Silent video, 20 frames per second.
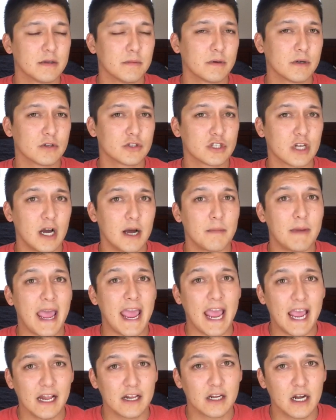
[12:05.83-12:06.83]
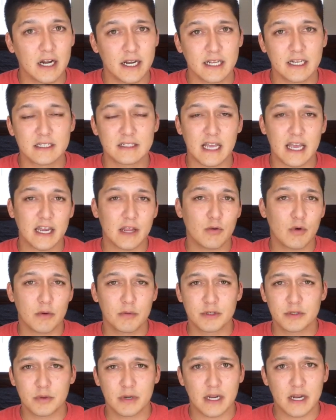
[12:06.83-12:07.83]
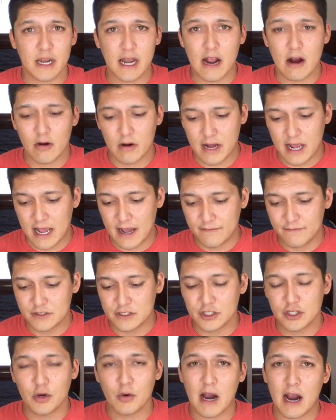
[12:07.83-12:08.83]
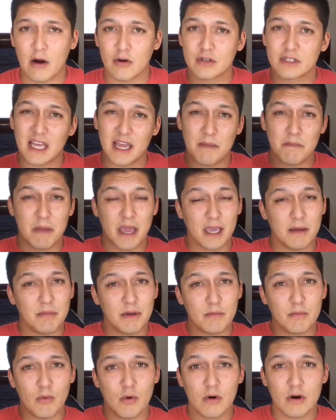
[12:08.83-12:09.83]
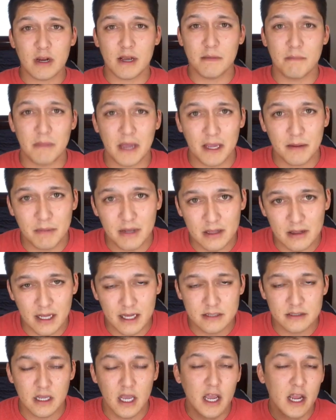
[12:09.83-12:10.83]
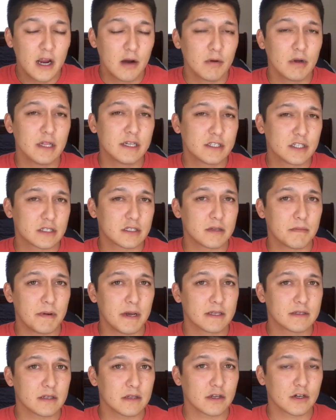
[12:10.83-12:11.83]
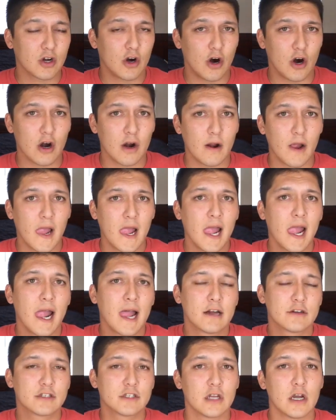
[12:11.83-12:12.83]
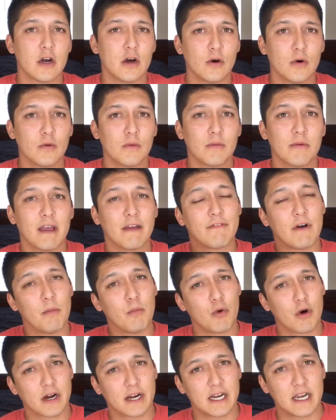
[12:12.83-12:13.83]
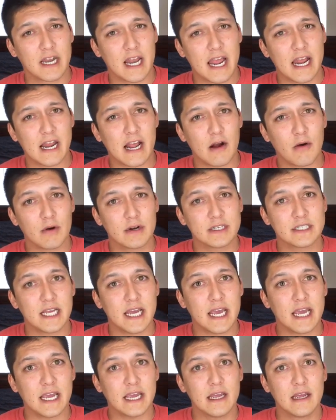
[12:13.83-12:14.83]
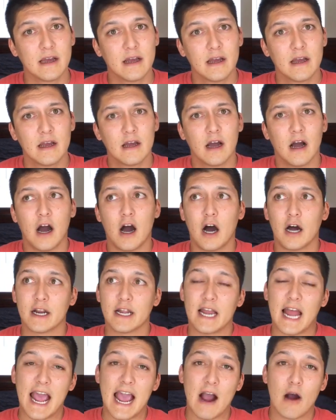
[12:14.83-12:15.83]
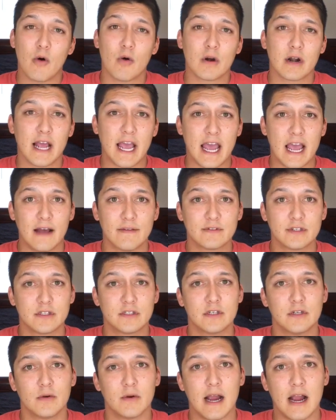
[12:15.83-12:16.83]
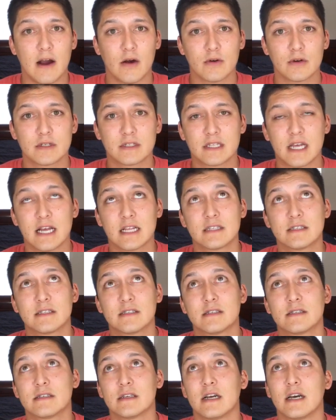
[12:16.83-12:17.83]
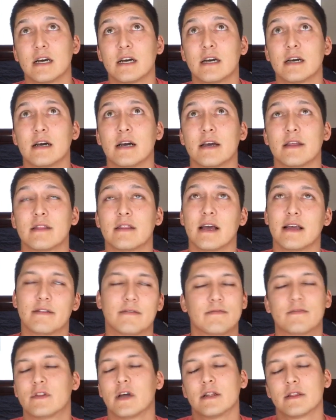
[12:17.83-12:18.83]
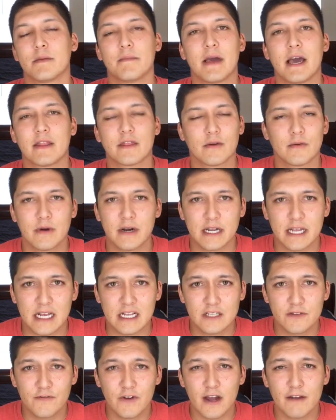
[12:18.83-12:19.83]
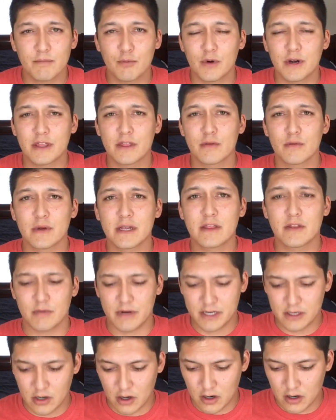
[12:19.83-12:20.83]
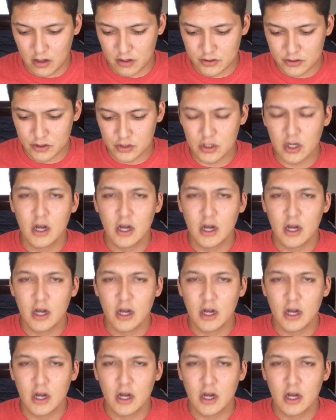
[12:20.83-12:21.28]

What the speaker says: job hand cutting is anywhere between an hour and a half and 2 hours. It may be more, it may be less. It really just depends on the car. So if I'm working an 8 hour a day, on an hour and a half to 2 hours, that's, I've done the math already, it's 5.33 cars